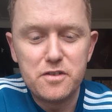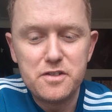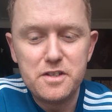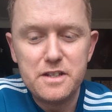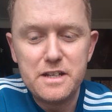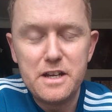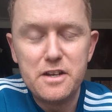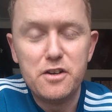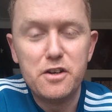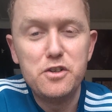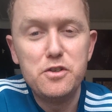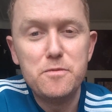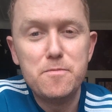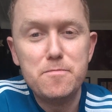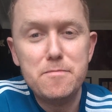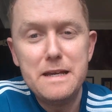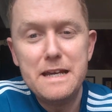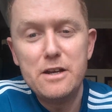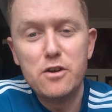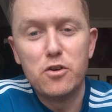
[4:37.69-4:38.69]
lunch and dinner, you
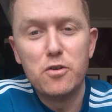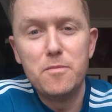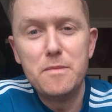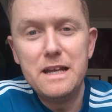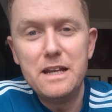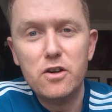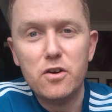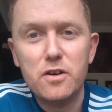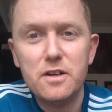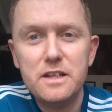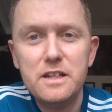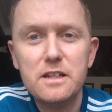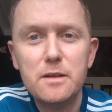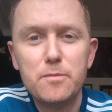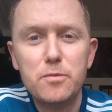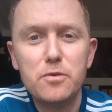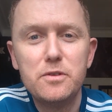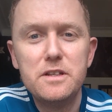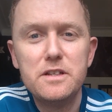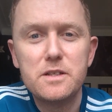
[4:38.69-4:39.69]
may or may not need a
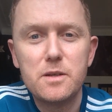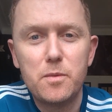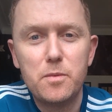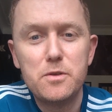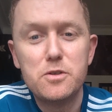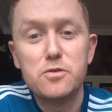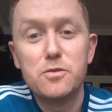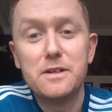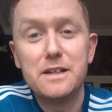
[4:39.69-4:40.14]
protein supplement.